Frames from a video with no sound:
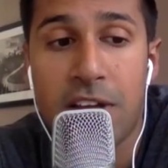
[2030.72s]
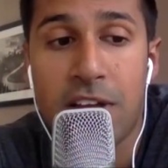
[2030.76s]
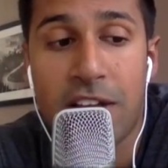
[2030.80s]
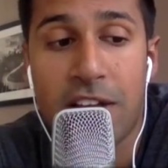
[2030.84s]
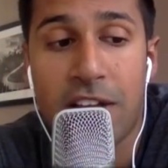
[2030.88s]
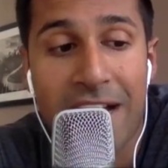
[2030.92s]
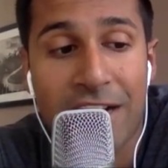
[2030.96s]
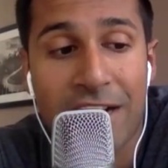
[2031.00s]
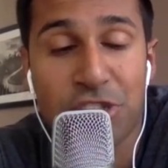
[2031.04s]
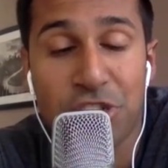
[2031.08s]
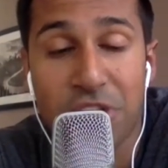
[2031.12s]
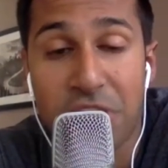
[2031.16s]

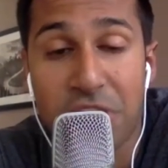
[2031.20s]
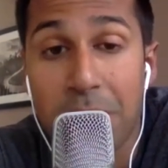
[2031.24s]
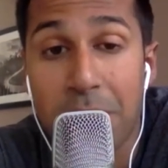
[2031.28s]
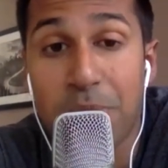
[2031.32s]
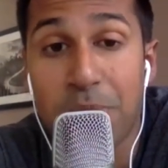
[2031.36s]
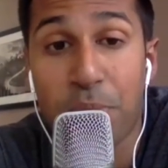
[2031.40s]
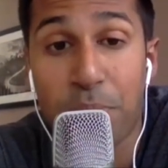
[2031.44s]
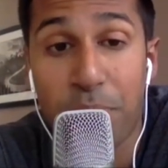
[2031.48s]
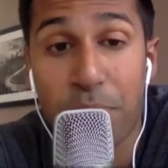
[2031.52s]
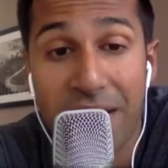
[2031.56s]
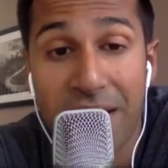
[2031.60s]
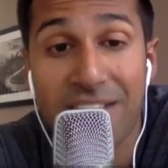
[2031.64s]
actually come
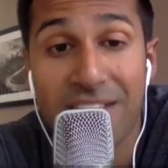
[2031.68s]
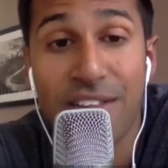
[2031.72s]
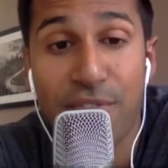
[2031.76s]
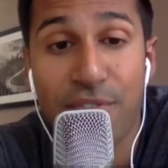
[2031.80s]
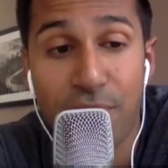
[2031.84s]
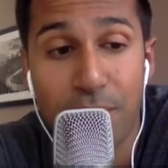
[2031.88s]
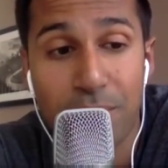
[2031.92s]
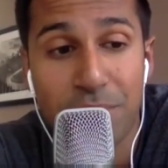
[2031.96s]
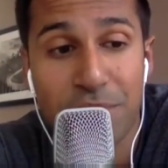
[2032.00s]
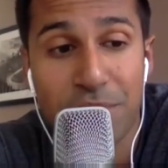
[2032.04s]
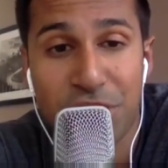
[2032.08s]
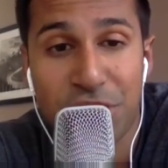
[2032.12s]
directly
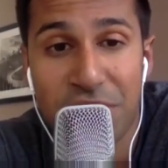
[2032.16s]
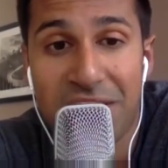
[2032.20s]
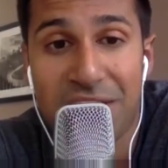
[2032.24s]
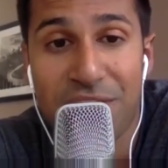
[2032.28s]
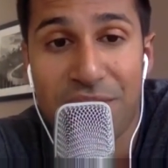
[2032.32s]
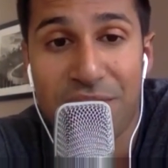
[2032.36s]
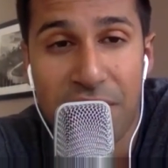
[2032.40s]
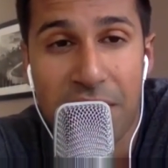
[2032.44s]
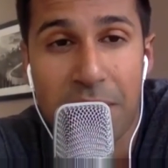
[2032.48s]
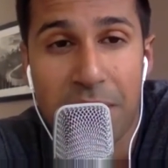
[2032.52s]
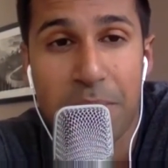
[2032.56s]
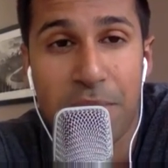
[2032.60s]
from the Shannon
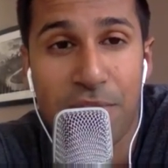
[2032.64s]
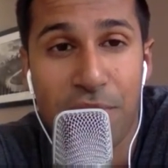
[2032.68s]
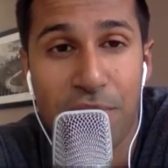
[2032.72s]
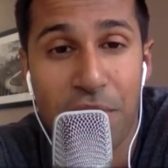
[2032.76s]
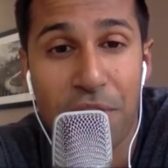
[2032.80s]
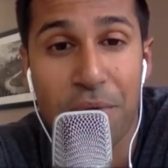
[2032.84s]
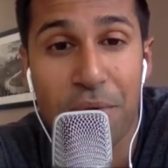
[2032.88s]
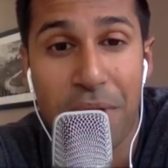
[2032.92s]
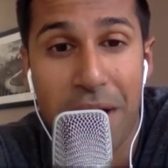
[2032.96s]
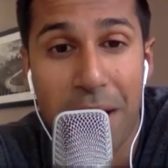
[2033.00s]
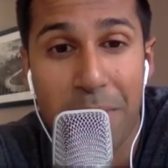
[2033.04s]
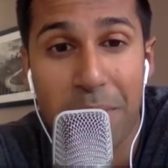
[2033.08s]
family
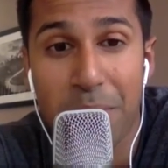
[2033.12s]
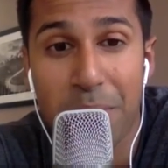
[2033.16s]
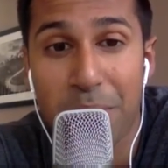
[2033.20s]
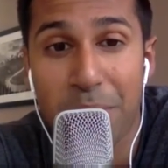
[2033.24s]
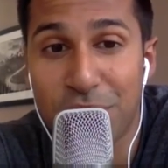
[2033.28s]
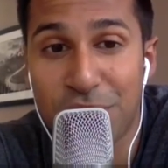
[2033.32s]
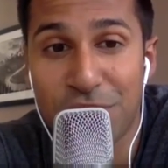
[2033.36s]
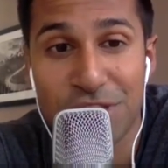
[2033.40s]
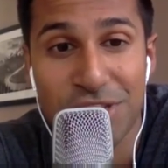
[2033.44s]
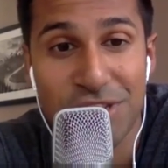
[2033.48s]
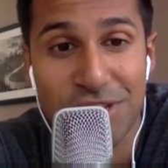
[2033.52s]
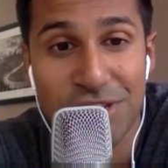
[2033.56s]
photo album,
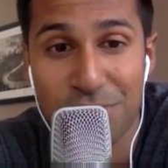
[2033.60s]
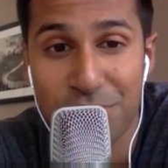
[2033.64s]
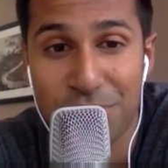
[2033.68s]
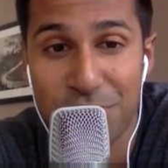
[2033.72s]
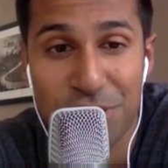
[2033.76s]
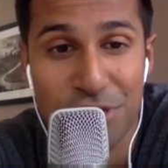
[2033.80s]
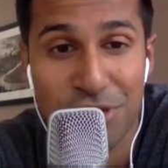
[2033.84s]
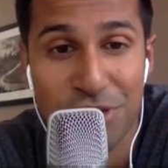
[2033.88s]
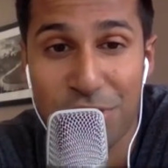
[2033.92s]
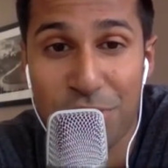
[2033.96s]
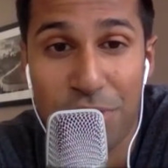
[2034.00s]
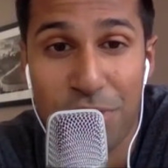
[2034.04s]
which is
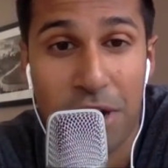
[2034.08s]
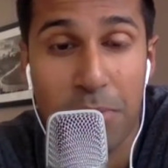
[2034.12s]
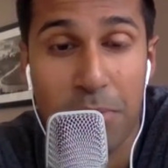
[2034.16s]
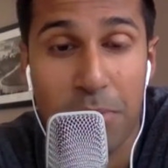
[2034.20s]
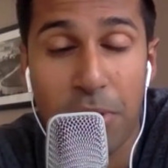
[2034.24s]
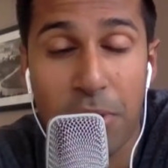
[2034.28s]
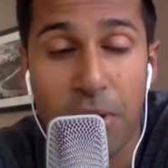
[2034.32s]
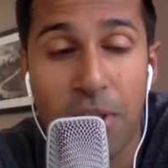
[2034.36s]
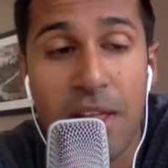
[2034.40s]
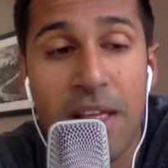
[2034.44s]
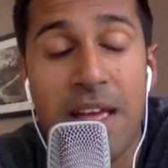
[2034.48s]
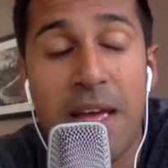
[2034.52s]

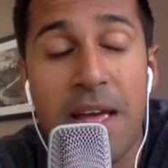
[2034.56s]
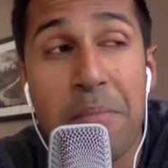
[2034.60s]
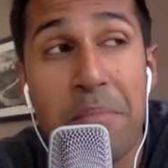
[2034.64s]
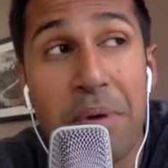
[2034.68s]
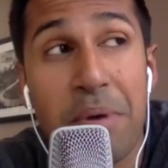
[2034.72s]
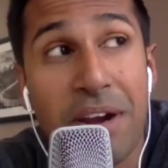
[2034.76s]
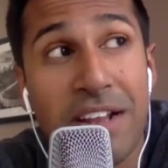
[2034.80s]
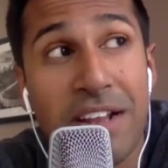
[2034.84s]
incredible. But